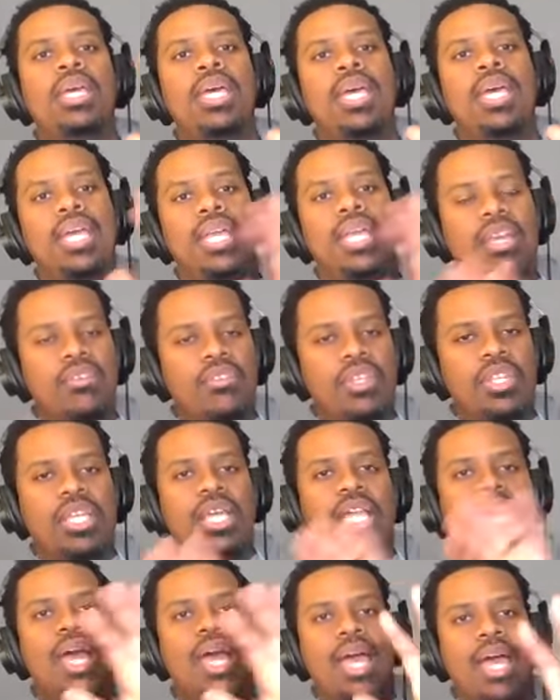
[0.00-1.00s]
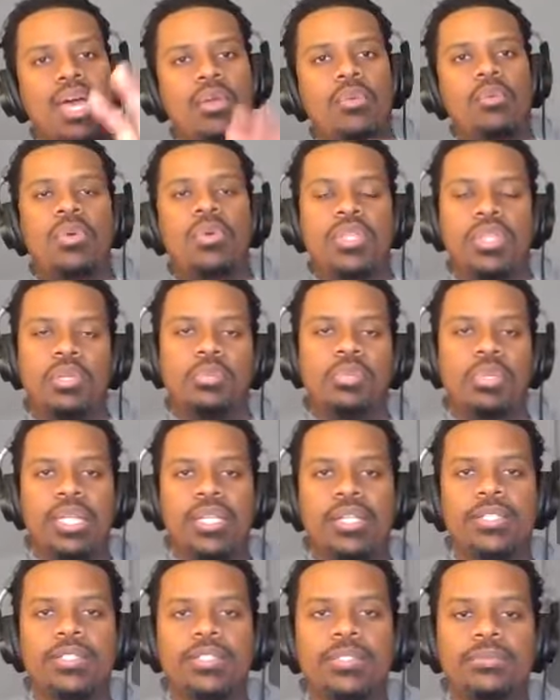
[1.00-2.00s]
and everything I had with the
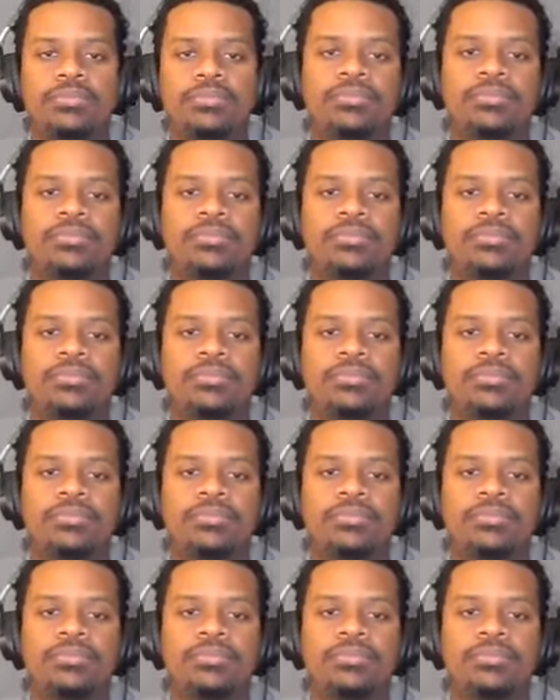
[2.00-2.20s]
players.